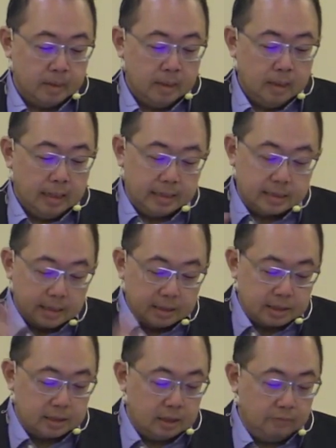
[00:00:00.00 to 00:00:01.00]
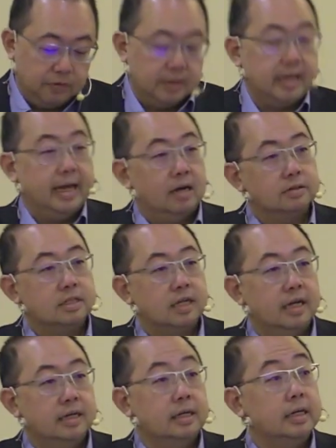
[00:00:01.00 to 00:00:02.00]
His concern for the
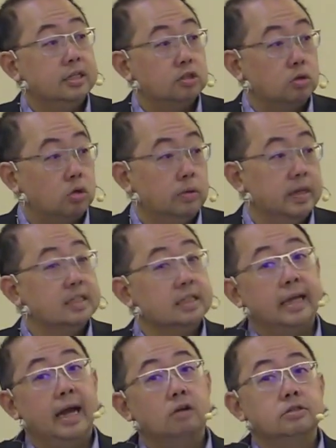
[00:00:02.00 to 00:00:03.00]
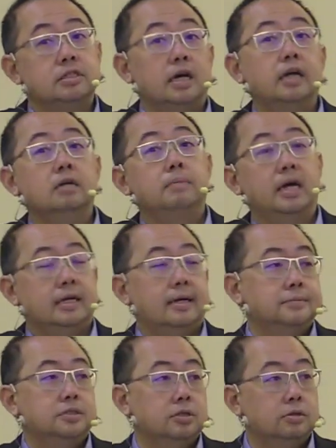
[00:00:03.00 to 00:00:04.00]
outsider is always that the outsider might
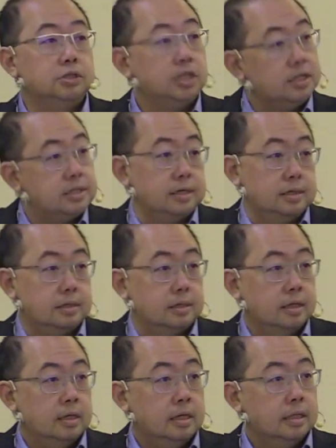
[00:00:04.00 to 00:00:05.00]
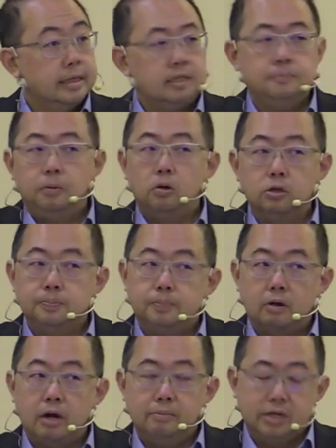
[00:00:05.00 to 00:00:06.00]
come to know Jesus. That's Paul's
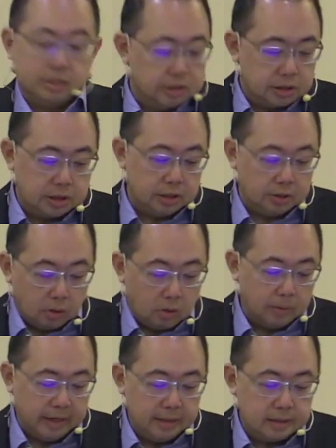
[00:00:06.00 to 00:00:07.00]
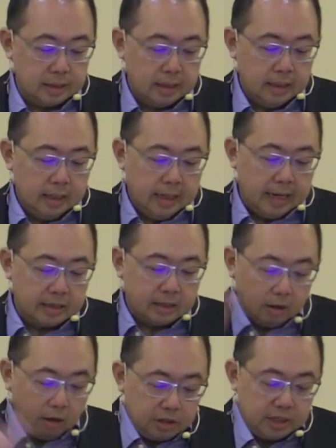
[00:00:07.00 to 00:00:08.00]
primary concern always. And the
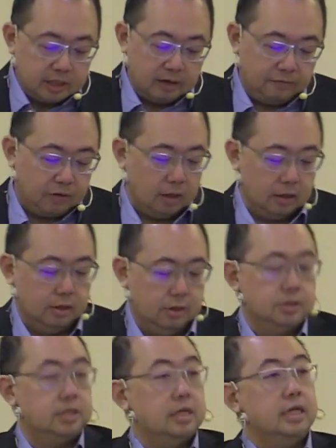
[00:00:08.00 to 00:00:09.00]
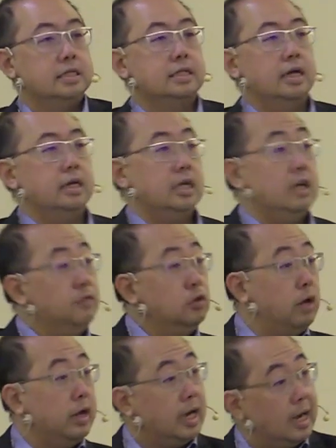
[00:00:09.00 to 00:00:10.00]
logic that follows is that if
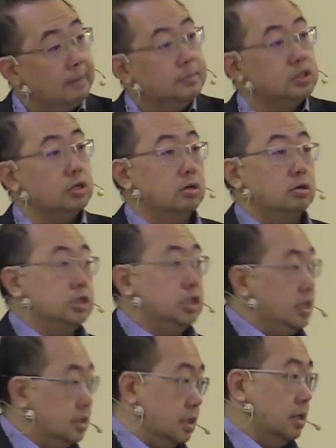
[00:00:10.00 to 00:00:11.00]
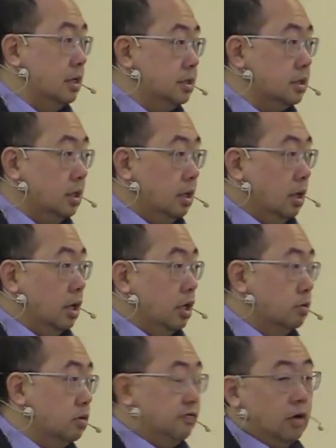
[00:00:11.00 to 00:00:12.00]
you come to know Jesus,
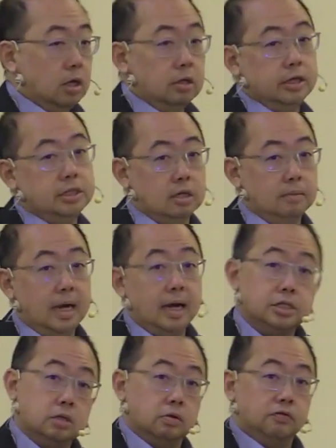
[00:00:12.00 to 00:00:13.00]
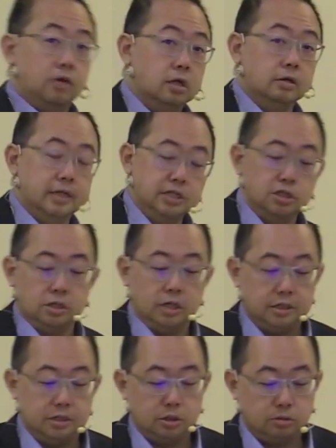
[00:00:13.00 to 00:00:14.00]
you would follow his commands, you would follow
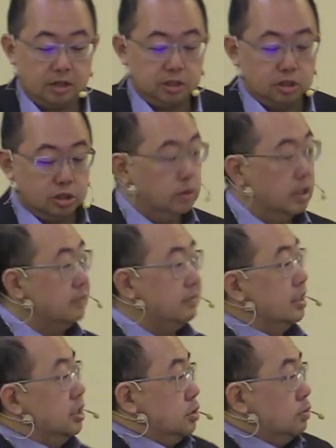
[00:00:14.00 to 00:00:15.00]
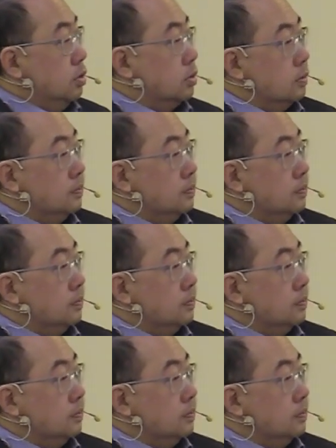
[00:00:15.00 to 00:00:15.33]
his instructions, you would live under his rule.